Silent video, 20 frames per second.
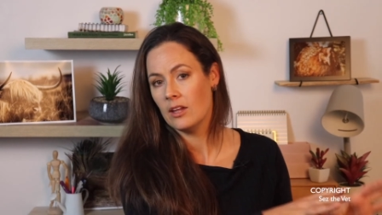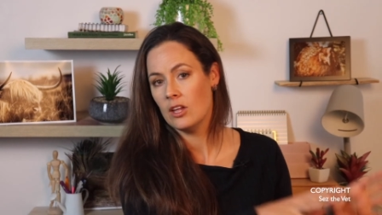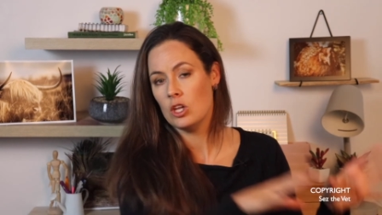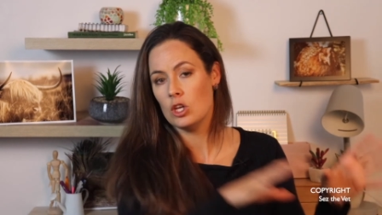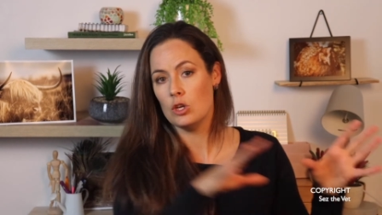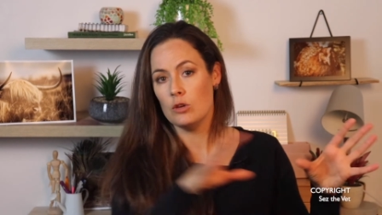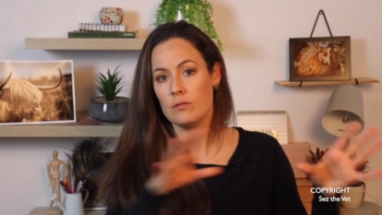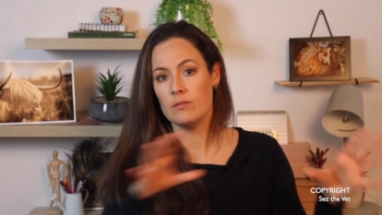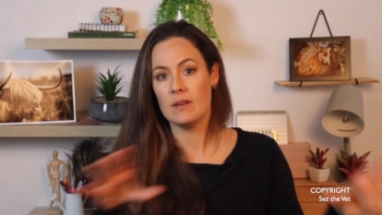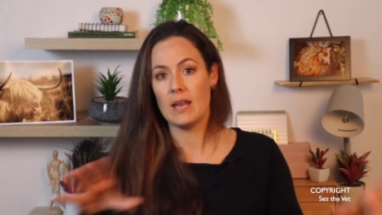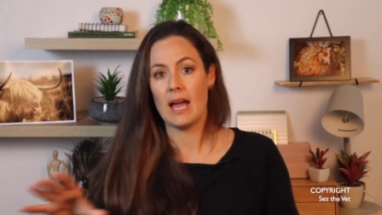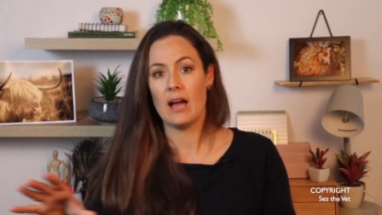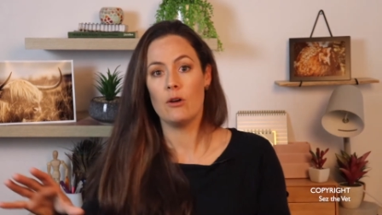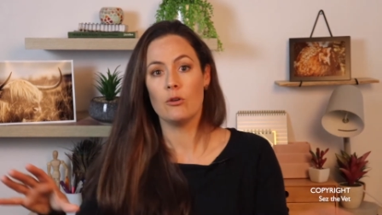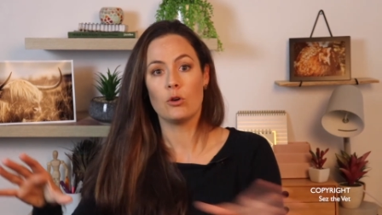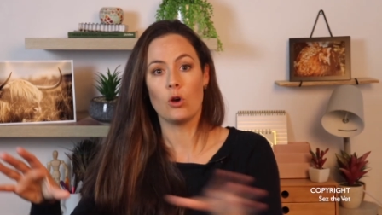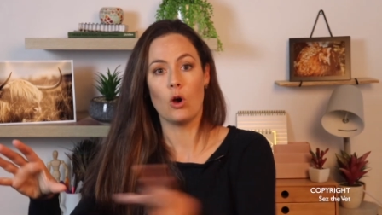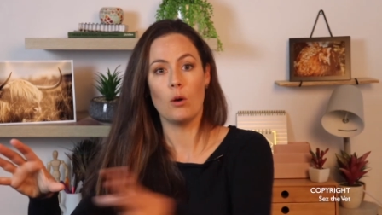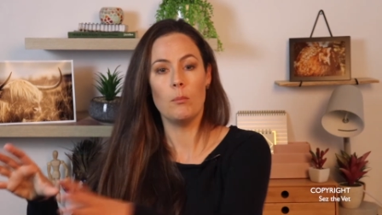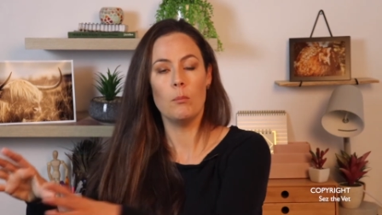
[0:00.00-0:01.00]
you've now
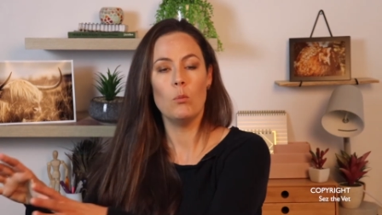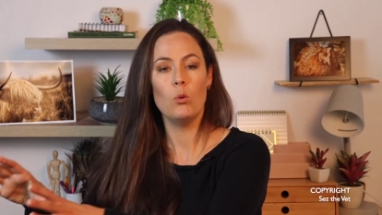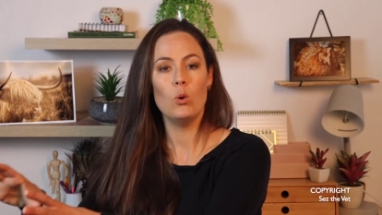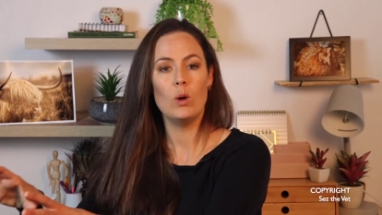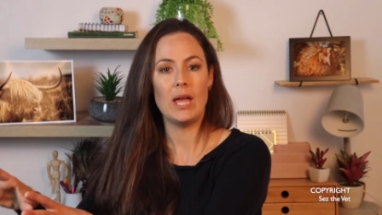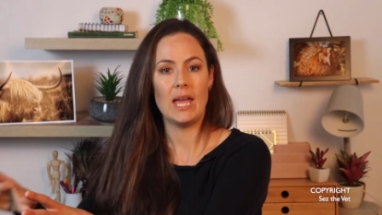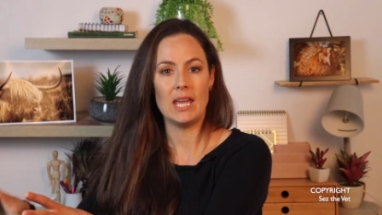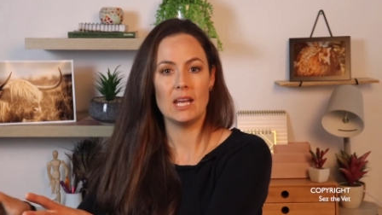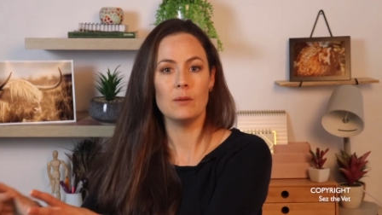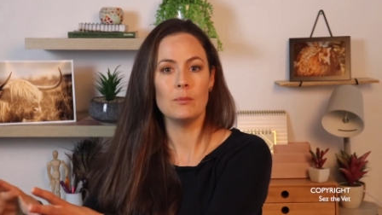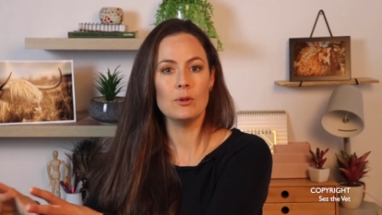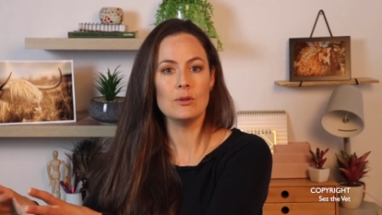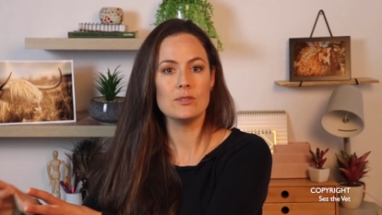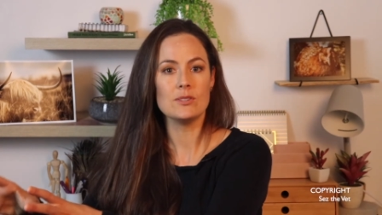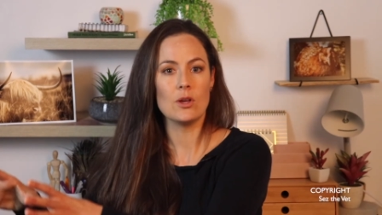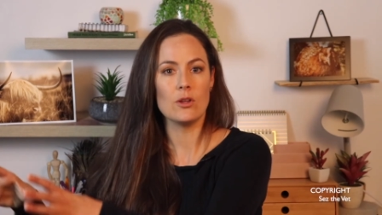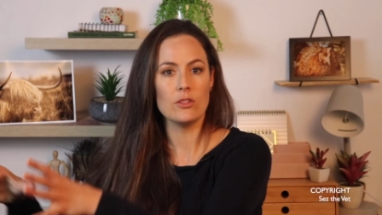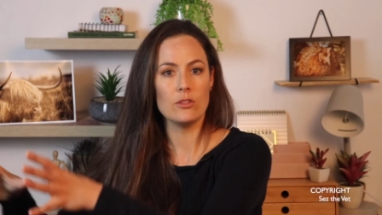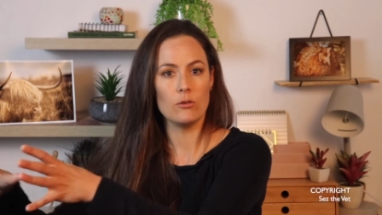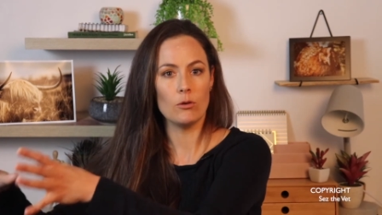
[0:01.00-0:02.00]
got more animals
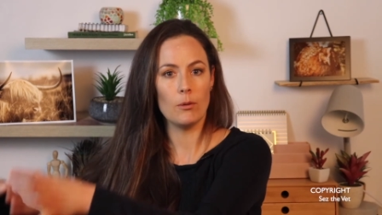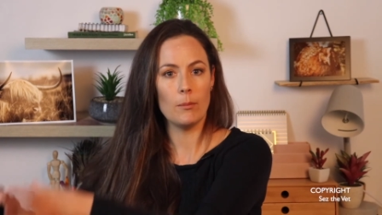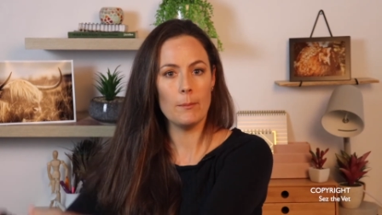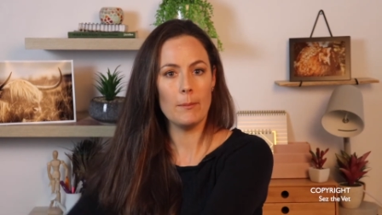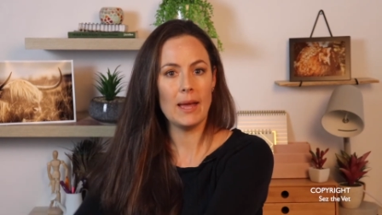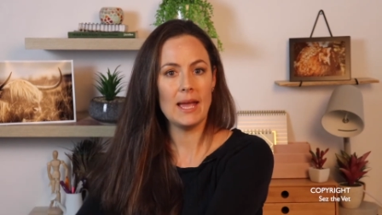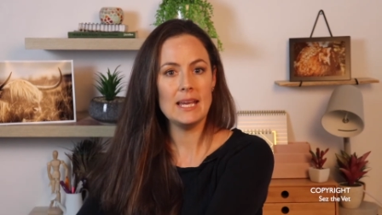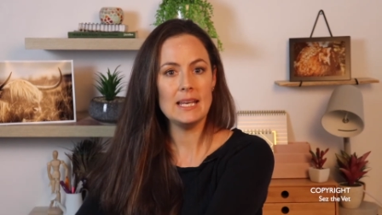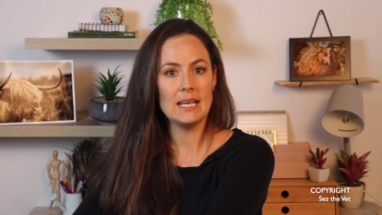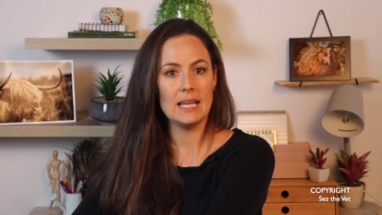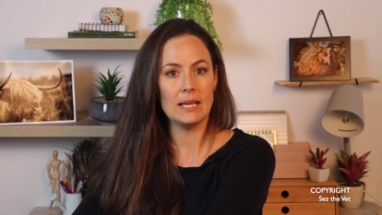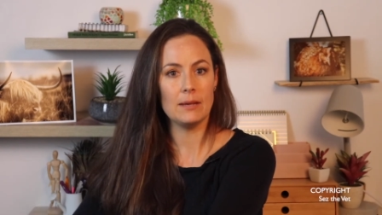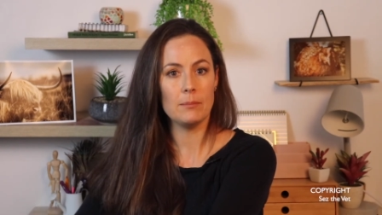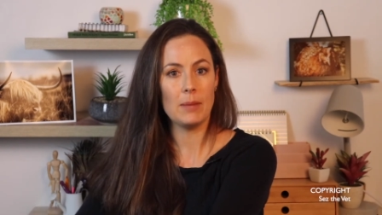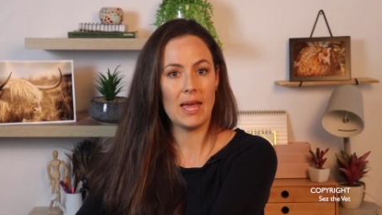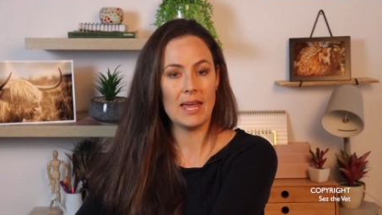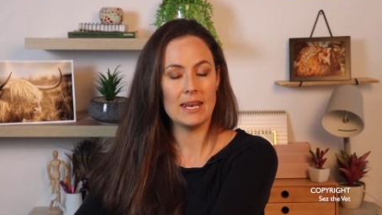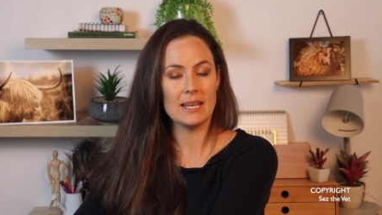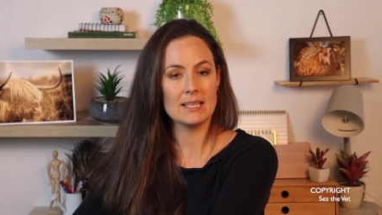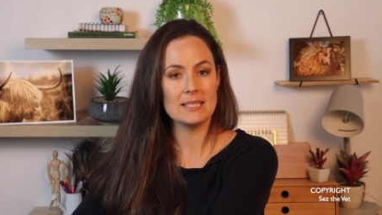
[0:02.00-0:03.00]
on the remaining
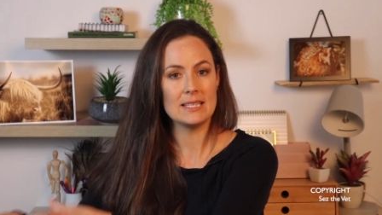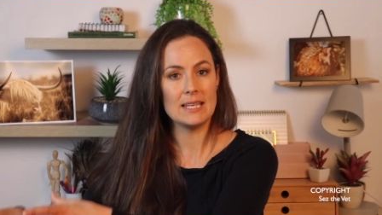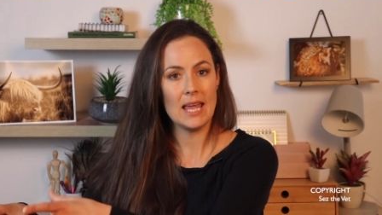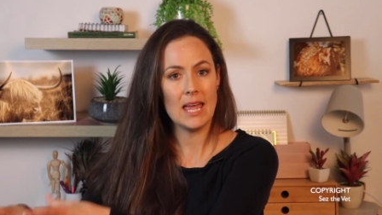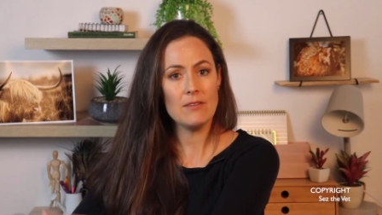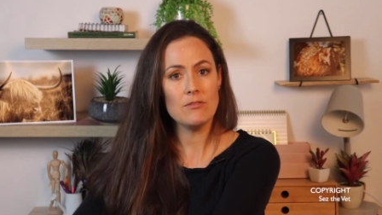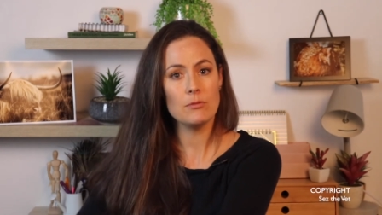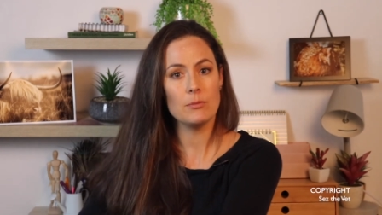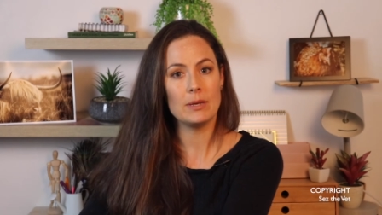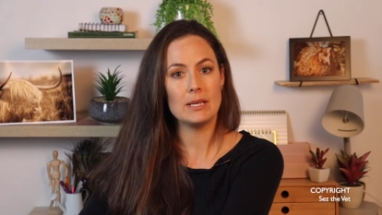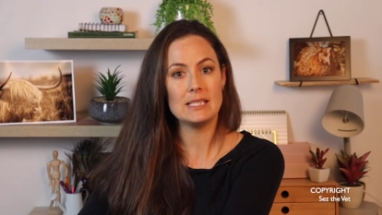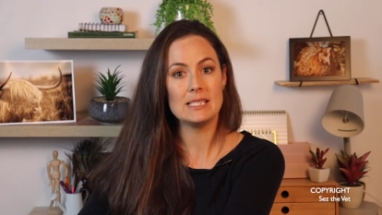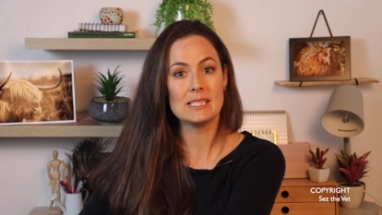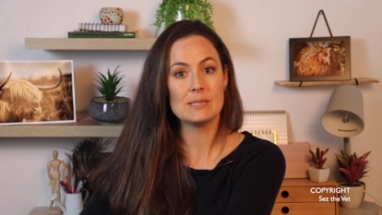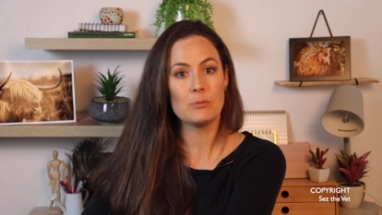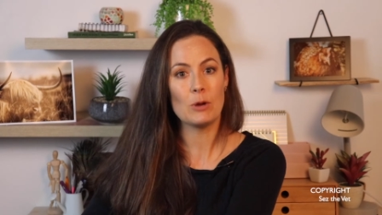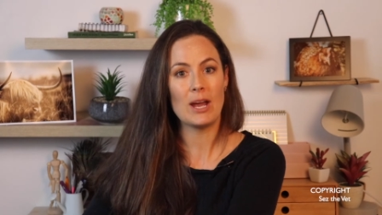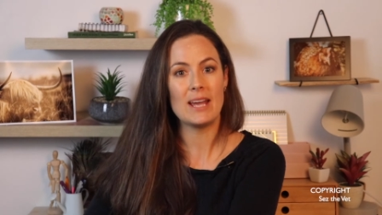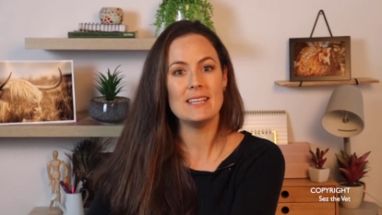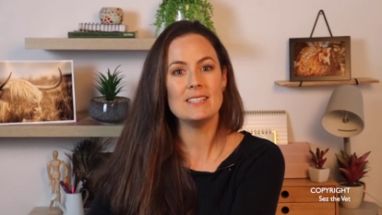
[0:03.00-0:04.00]
paddocks that haven't been
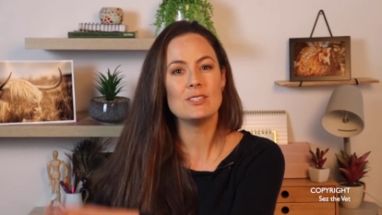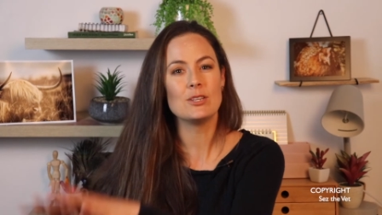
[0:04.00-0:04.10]
sprayed,